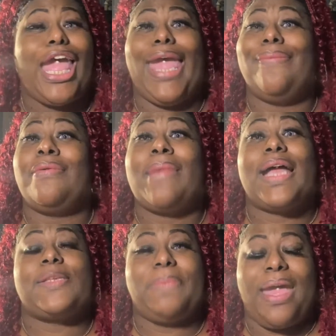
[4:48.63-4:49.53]
even my
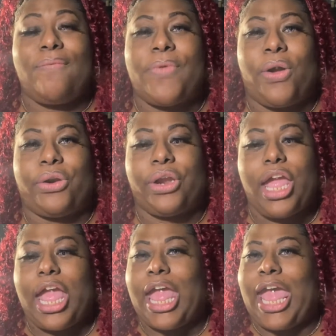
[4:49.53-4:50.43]
spam folder,
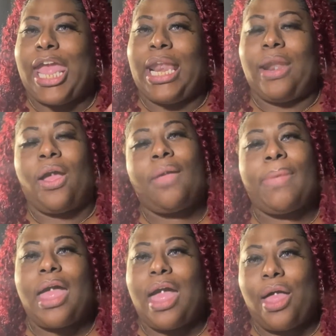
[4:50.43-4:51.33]
and lo and
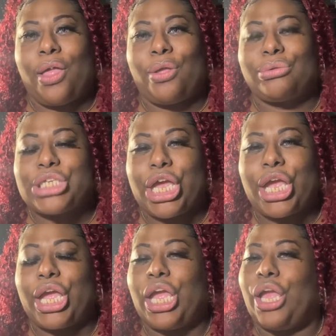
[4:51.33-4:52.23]
behold
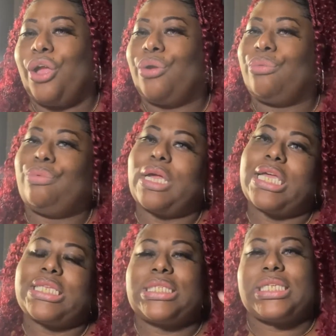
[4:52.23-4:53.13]

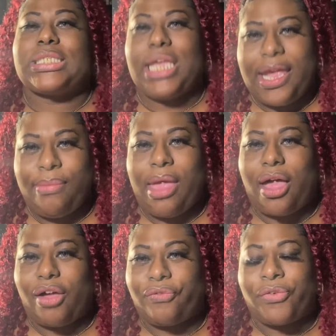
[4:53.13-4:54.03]
was this
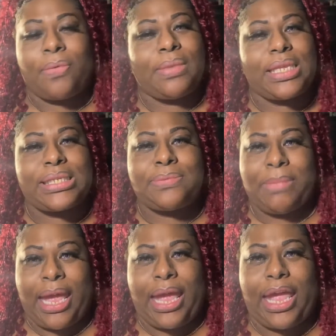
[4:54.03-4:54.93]
email from this
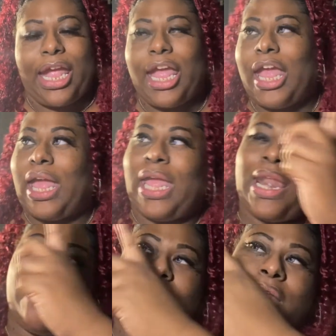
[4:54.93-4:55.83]
man, and
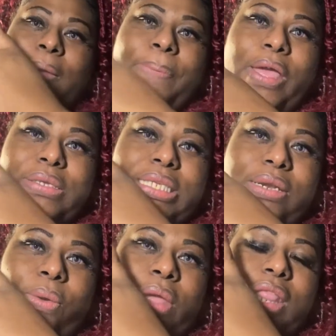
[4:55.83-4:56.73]
I'm gonna post
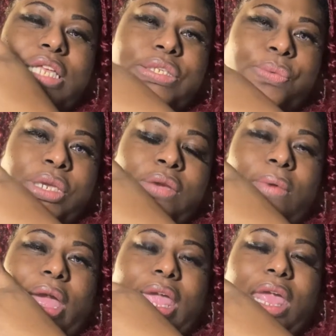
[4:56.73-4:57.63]
it on the screen
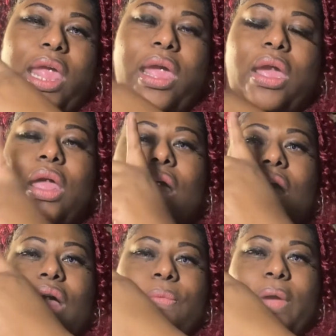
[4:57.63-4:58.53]
right here
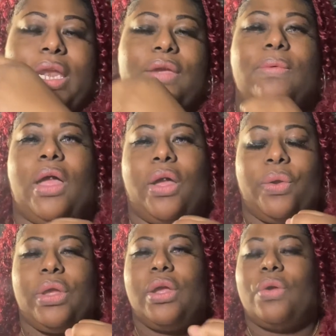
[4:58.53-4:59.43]
of what he wrote.
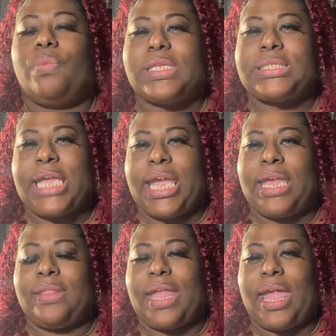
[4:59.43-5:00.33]
was
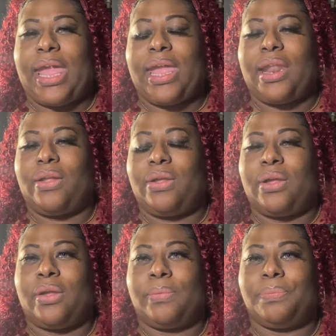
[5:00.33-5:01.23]
saying
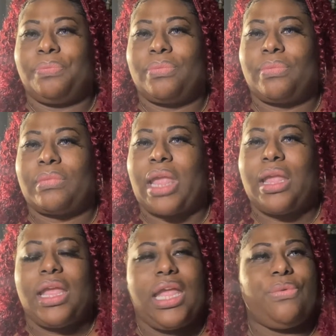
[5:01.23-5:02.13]
that
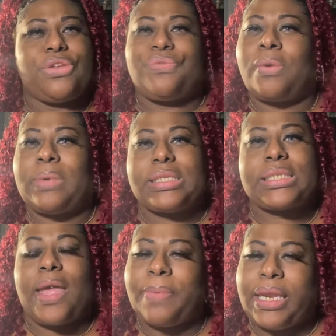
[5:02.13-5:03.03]
he was from this
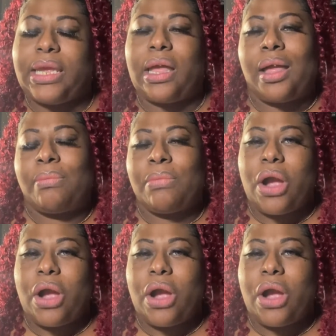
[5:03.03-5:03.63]
company called